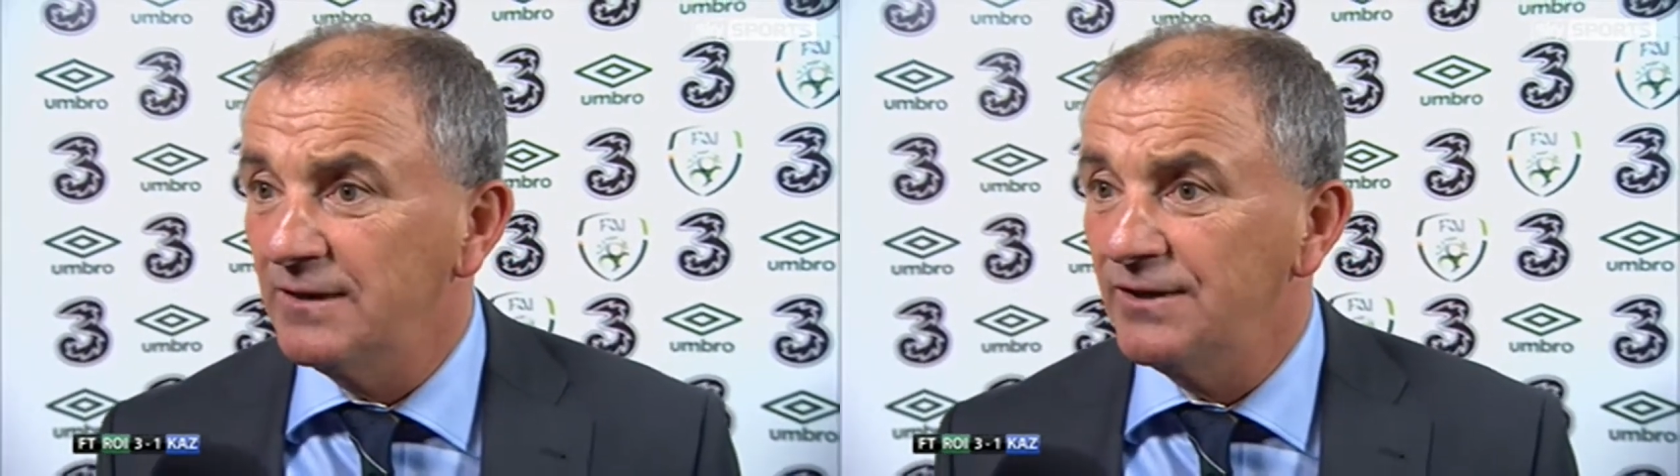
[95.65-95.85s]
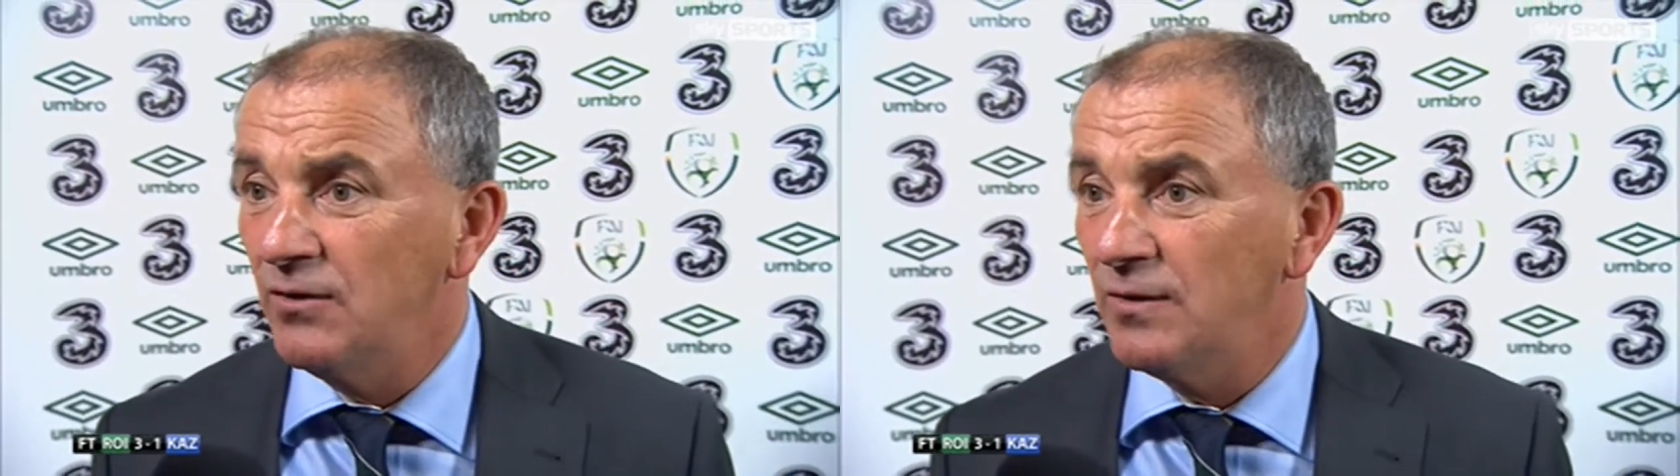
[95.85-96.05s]

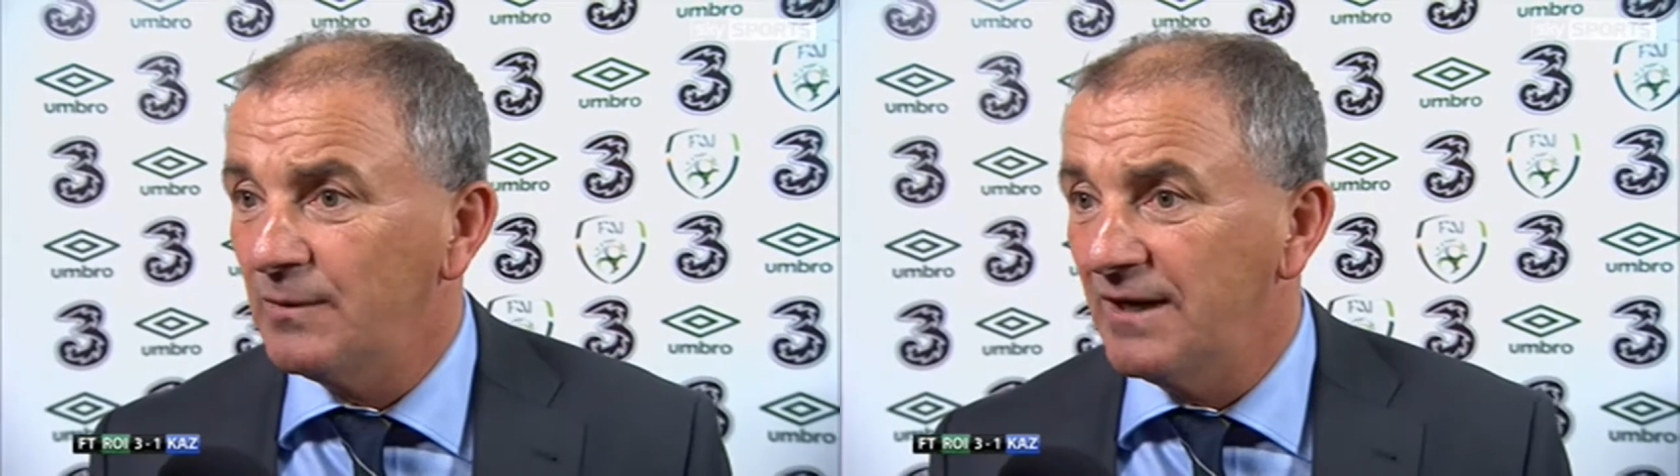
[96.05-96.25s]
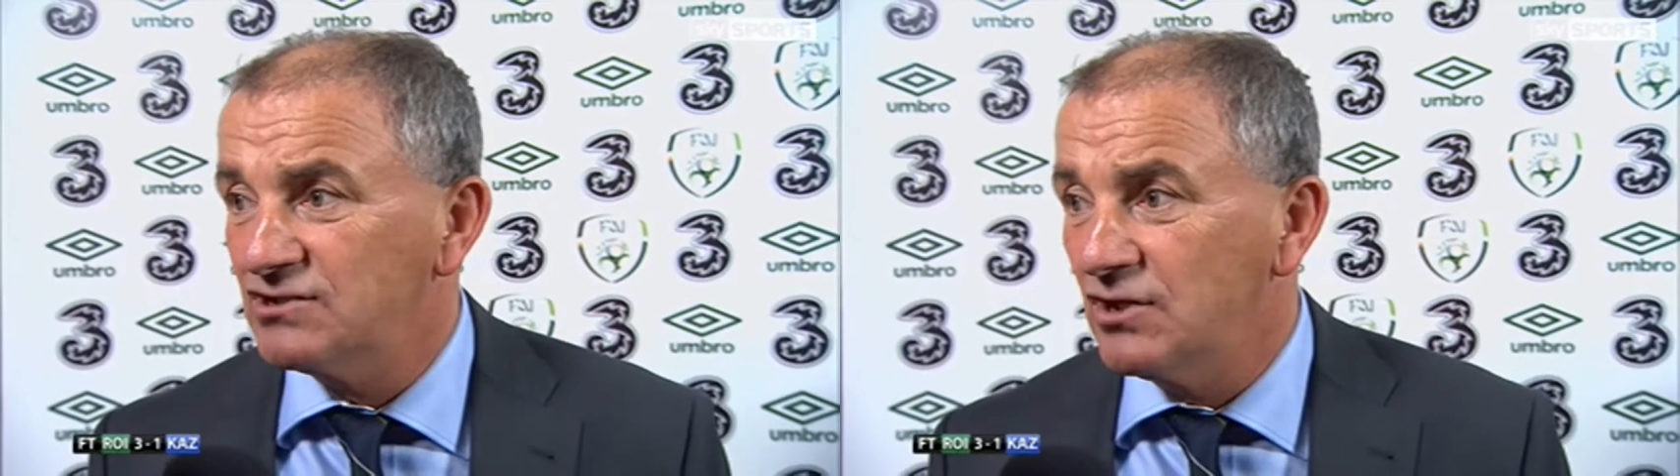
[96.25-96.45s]
I know the
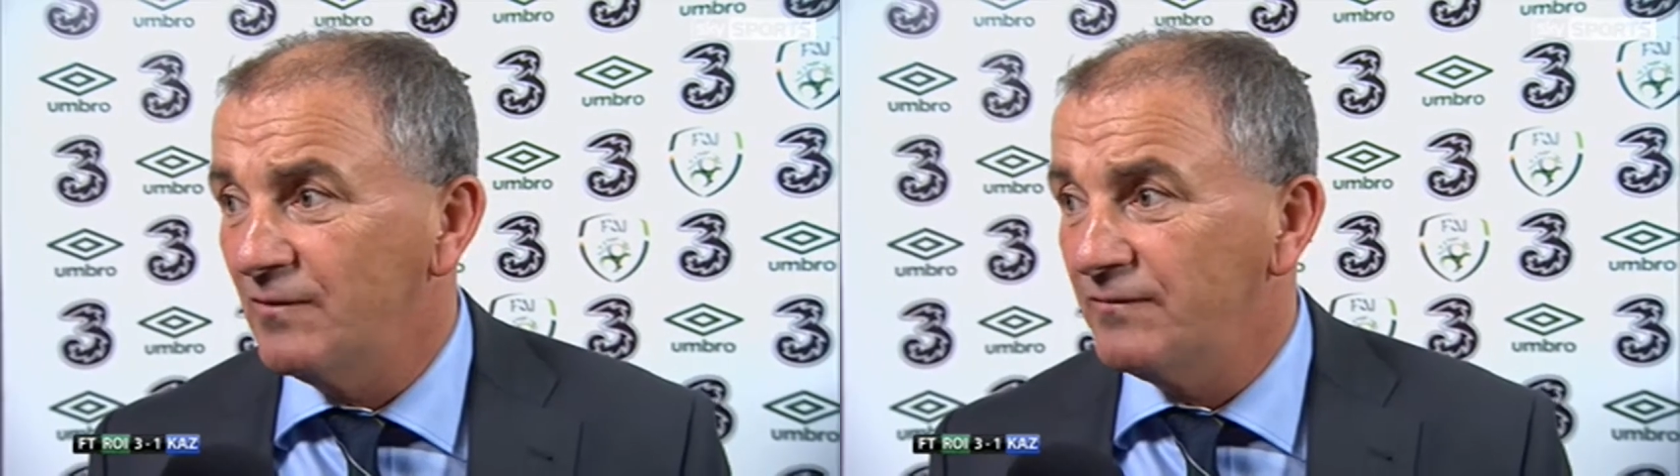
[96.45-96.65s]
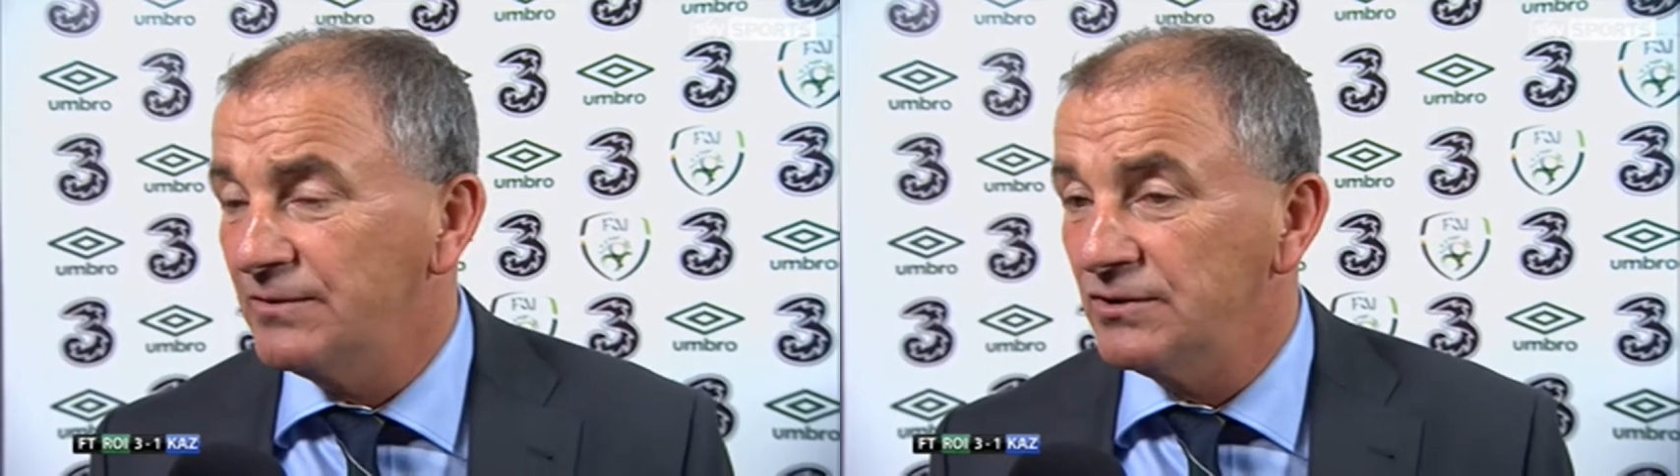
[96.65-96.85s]
players
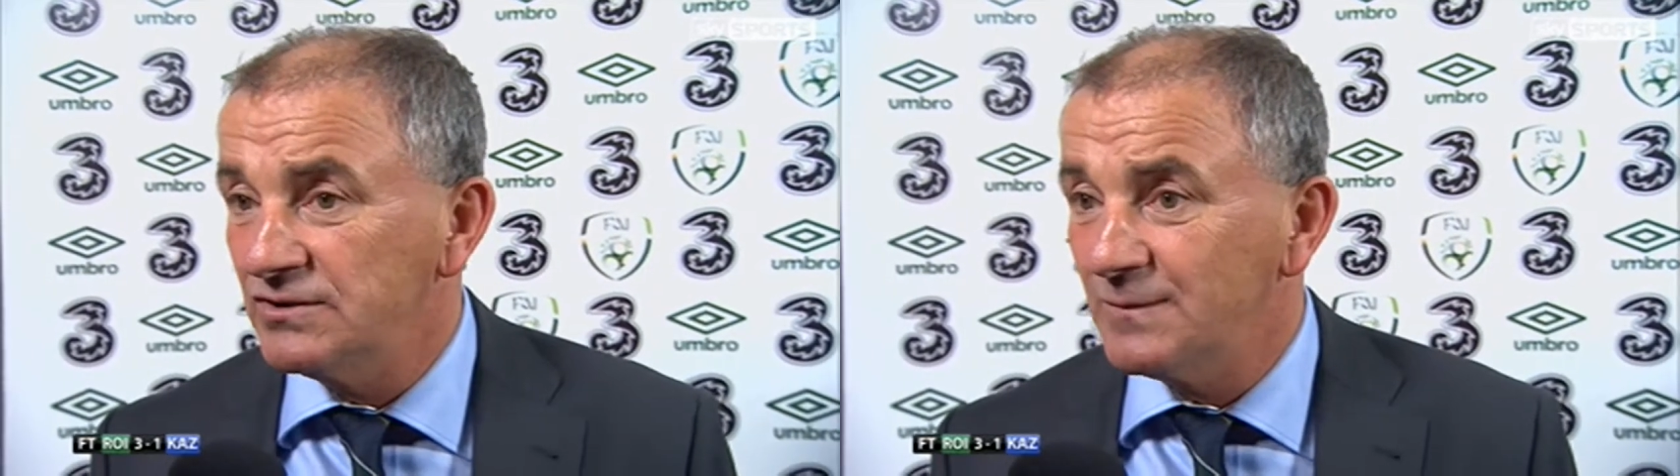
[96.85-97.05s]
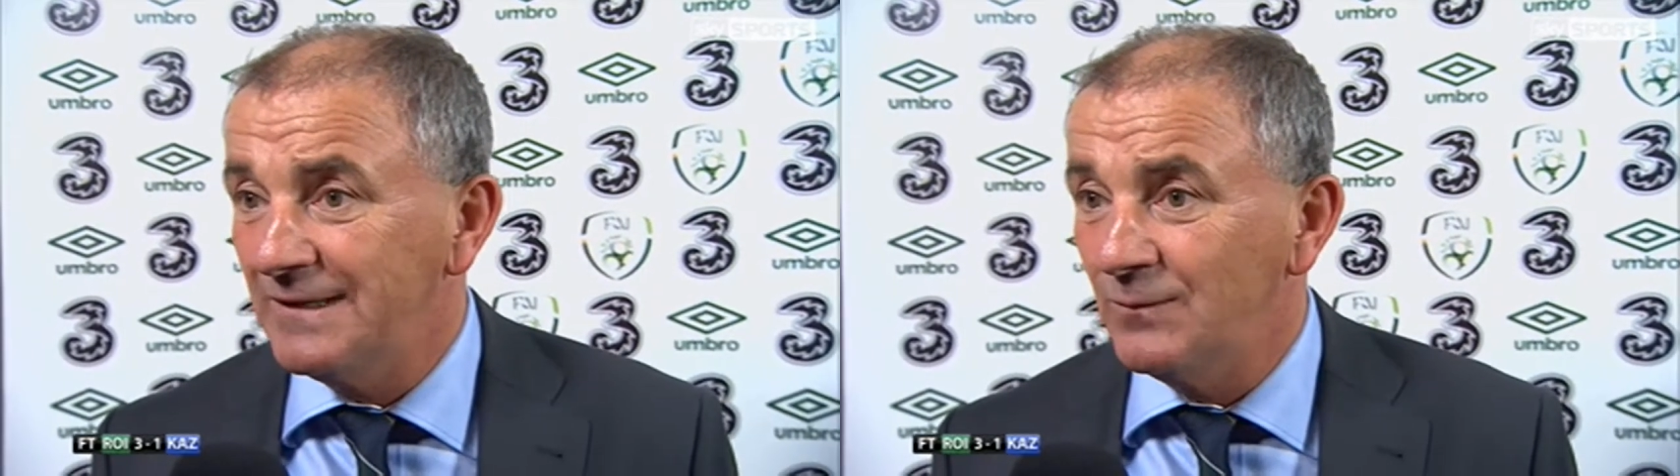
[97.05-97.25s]
come up from the
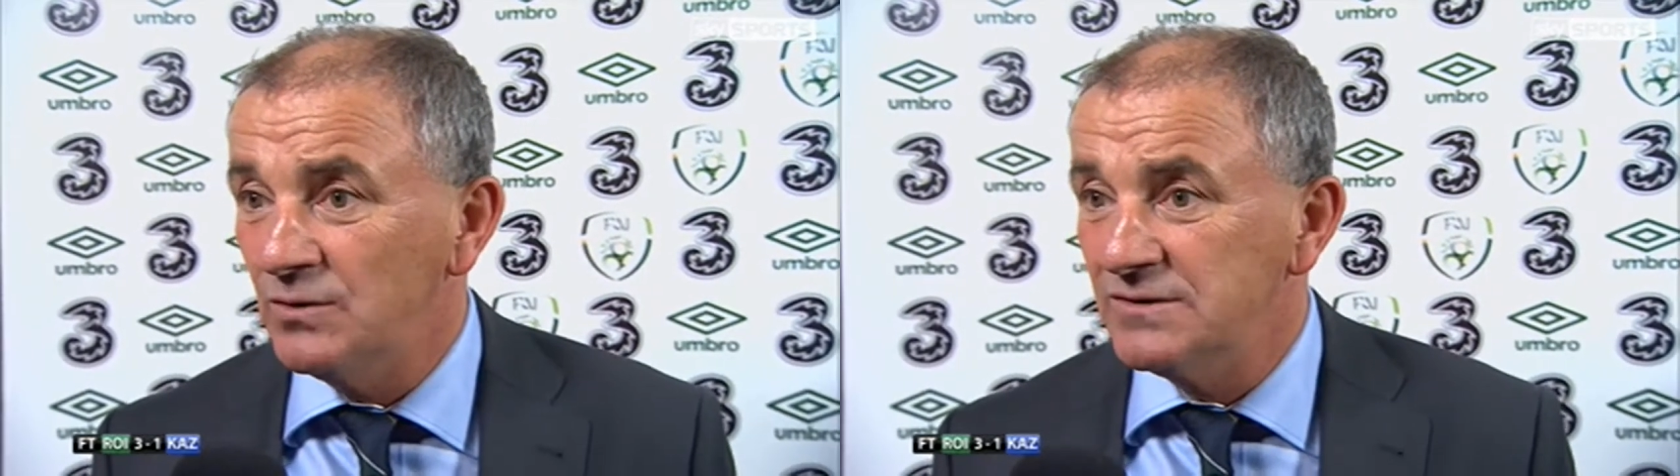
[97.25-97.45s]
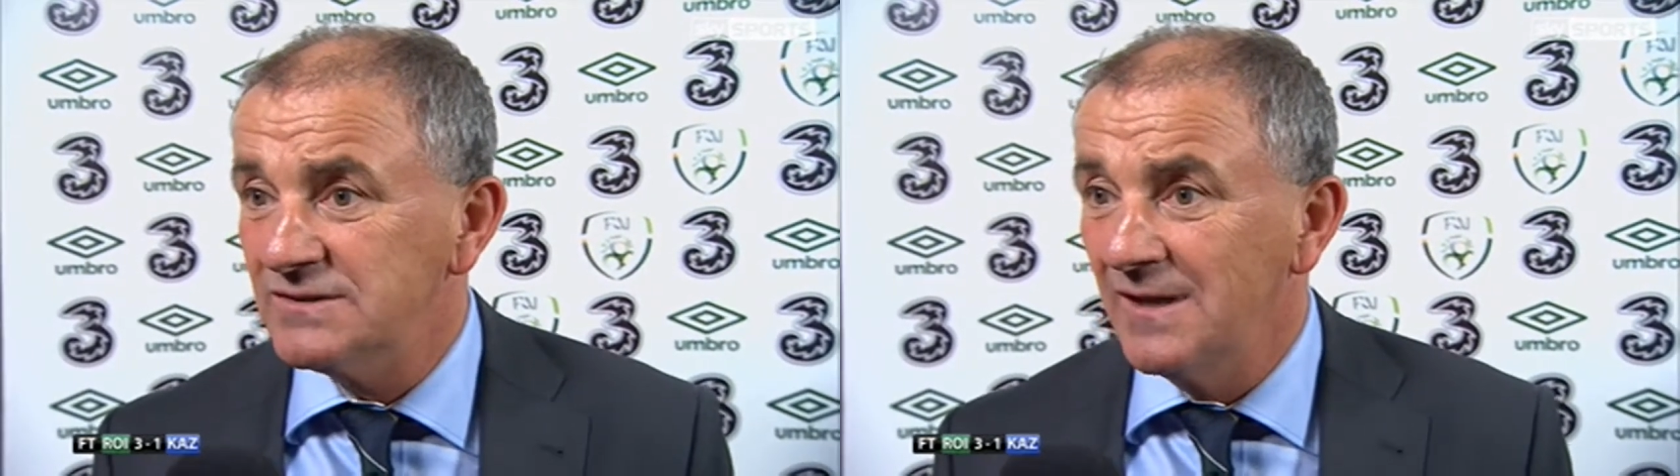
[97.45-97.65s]

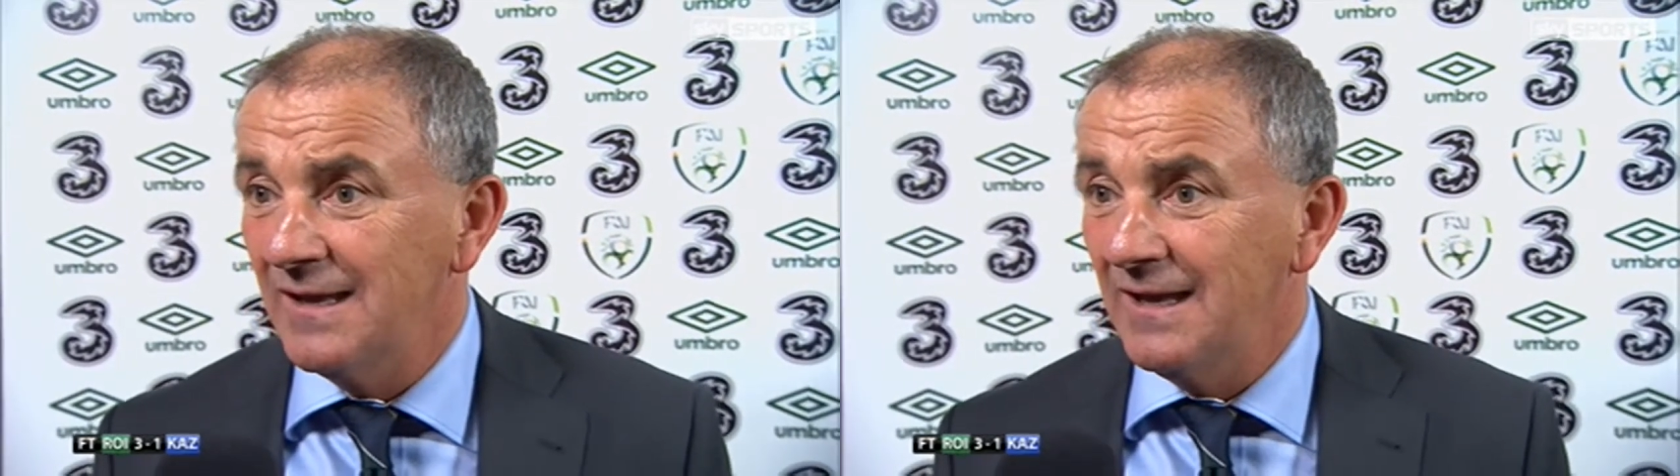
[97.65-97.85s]
under-21s.